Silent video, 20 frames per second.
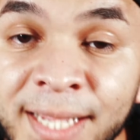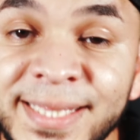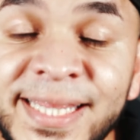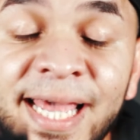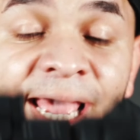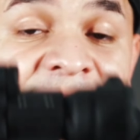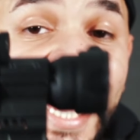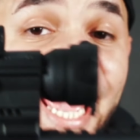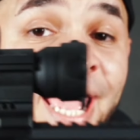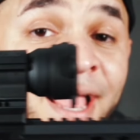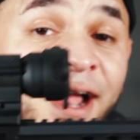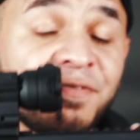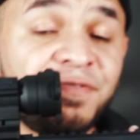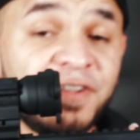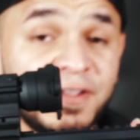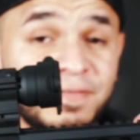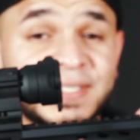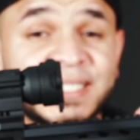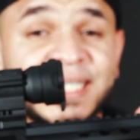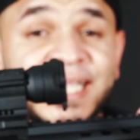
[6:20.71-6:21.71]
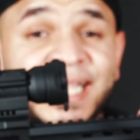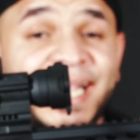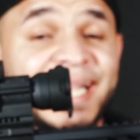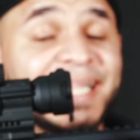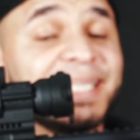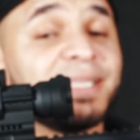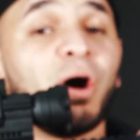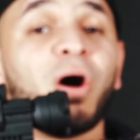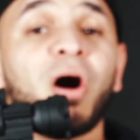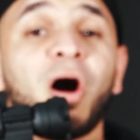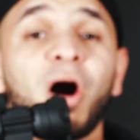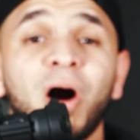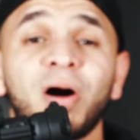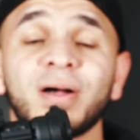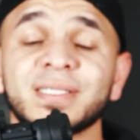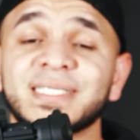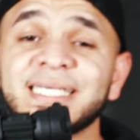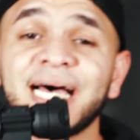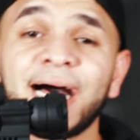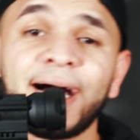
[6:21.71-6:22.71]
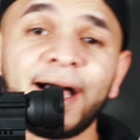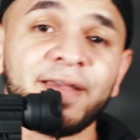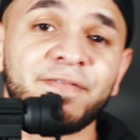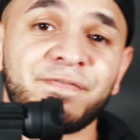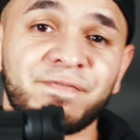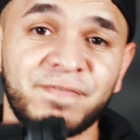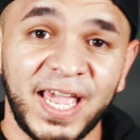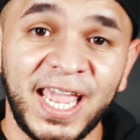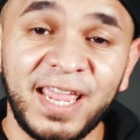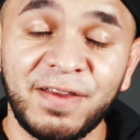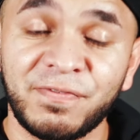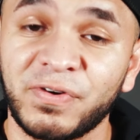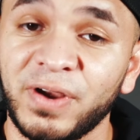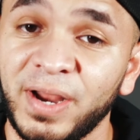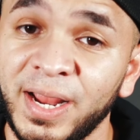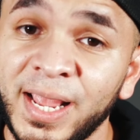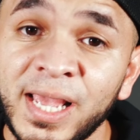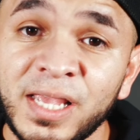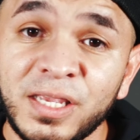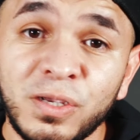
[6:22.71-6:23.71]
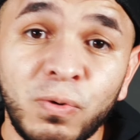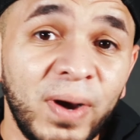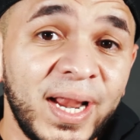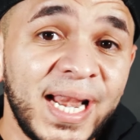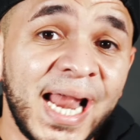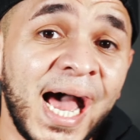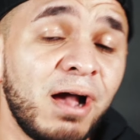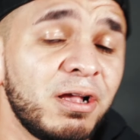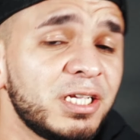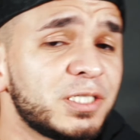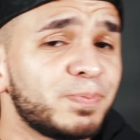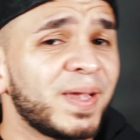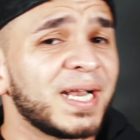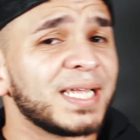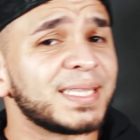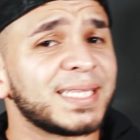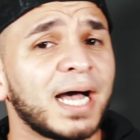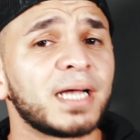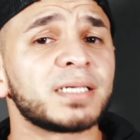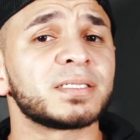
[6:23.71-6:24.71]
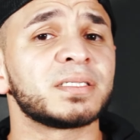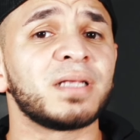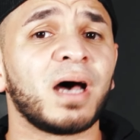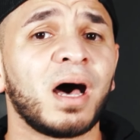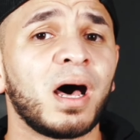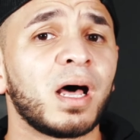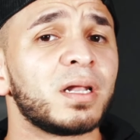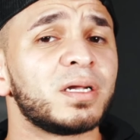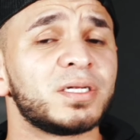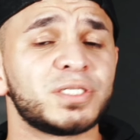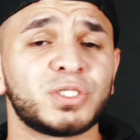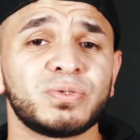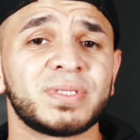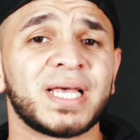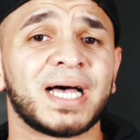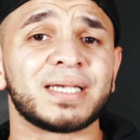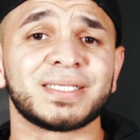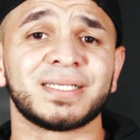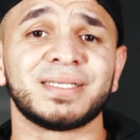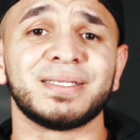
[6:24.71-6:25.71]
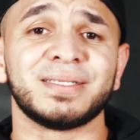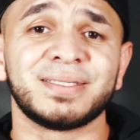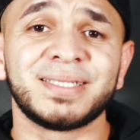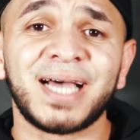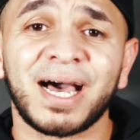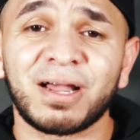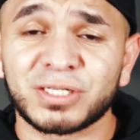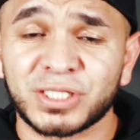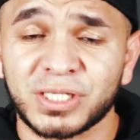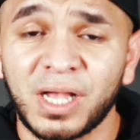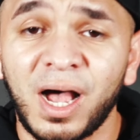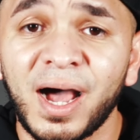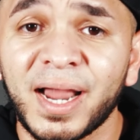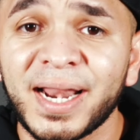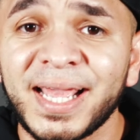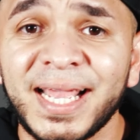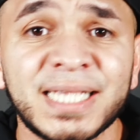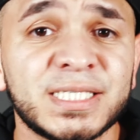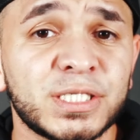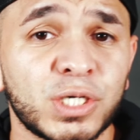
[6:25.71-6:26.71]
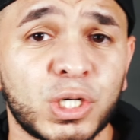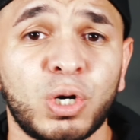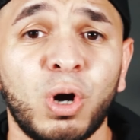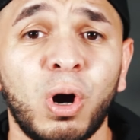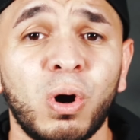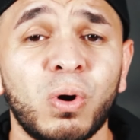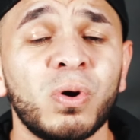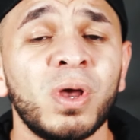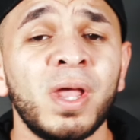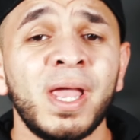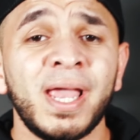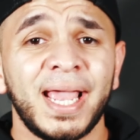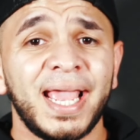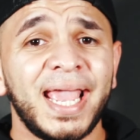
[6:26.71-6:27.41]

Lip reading: The AR-15, the all-time favorite. You went out, you spent $1,000, $2,000 on it. It's a Colt.